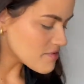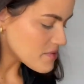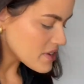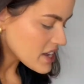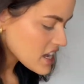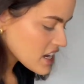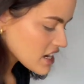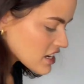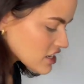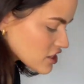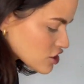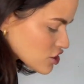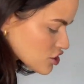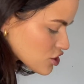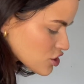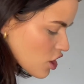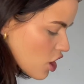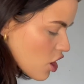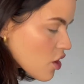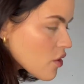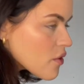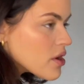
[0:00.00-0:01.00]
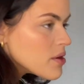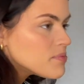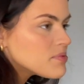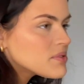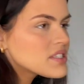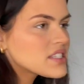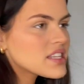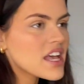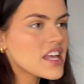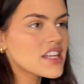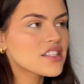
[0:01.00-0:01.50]
been so
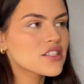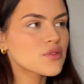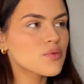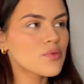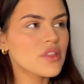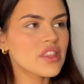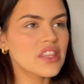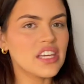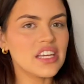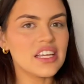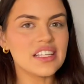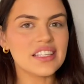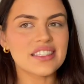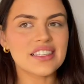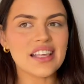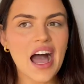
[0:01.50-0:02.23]
obsessed with these